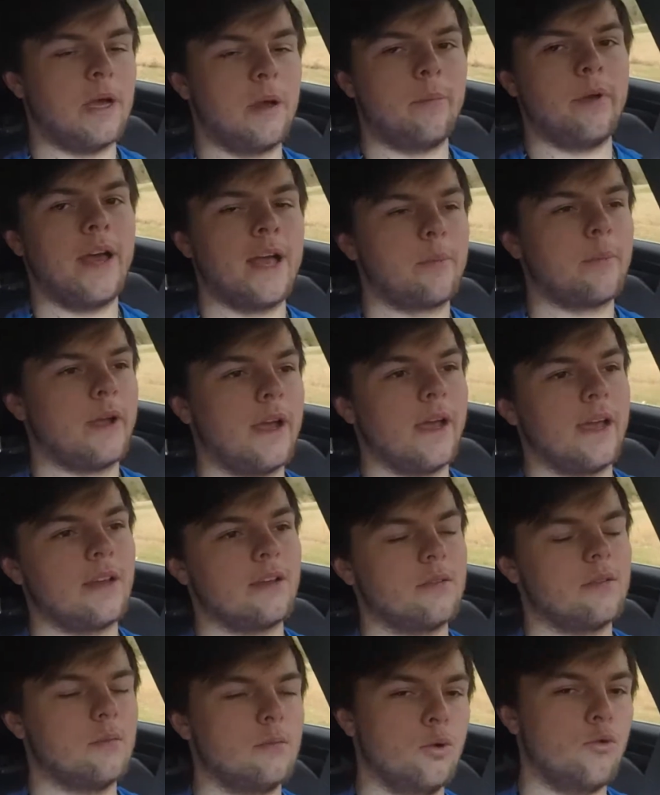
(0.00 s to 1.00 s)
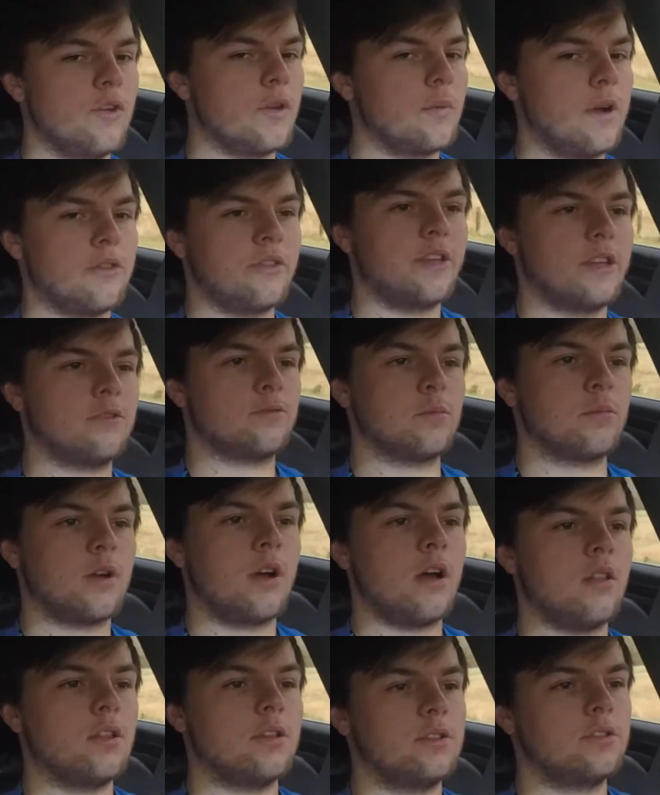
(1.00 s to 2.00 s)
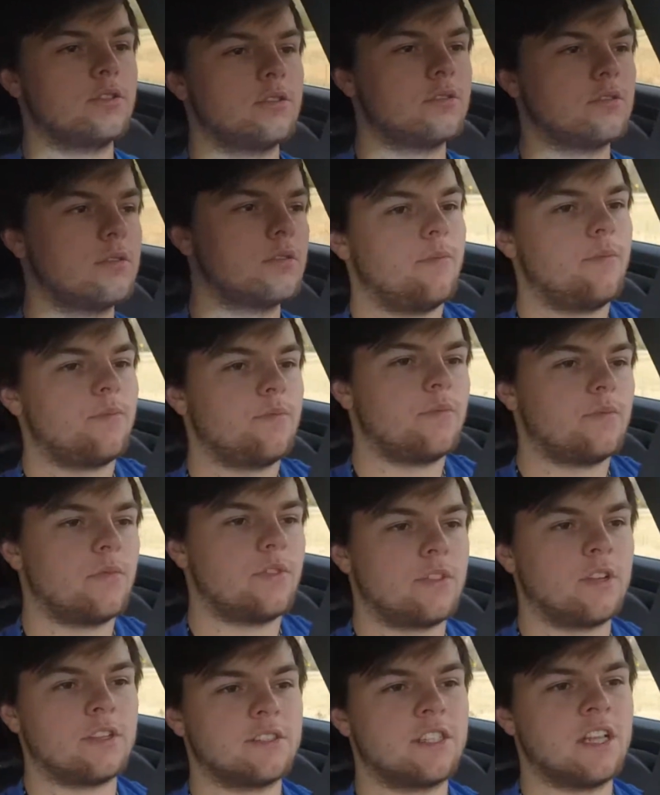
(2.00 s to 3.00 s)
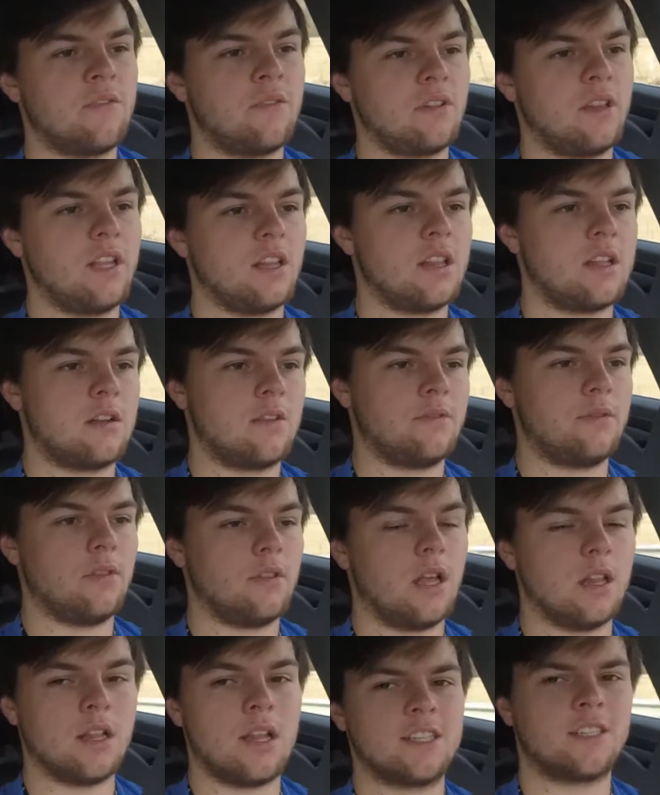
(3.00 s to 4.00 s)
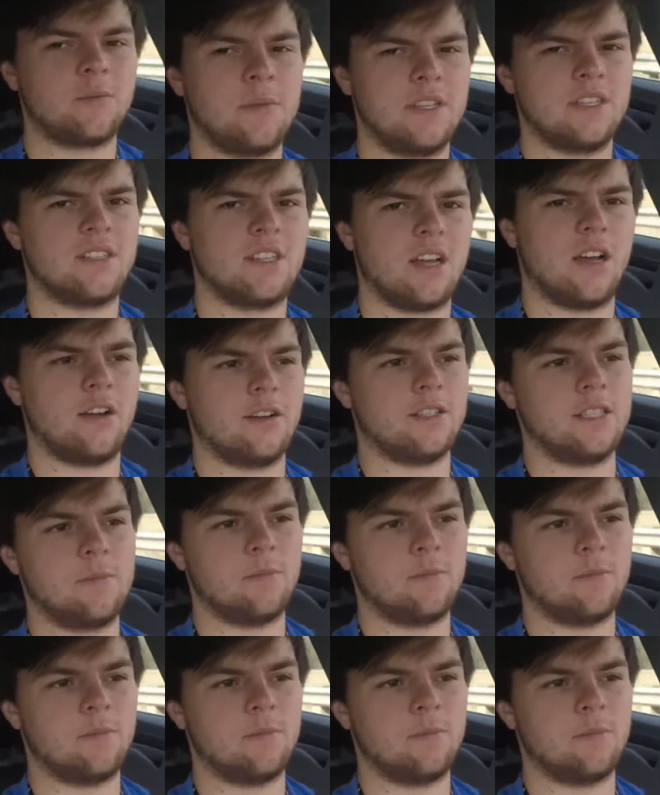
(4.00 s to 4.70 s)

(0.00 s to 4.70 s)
my backpack moving my thing from college. There's definitely a lot to be desired in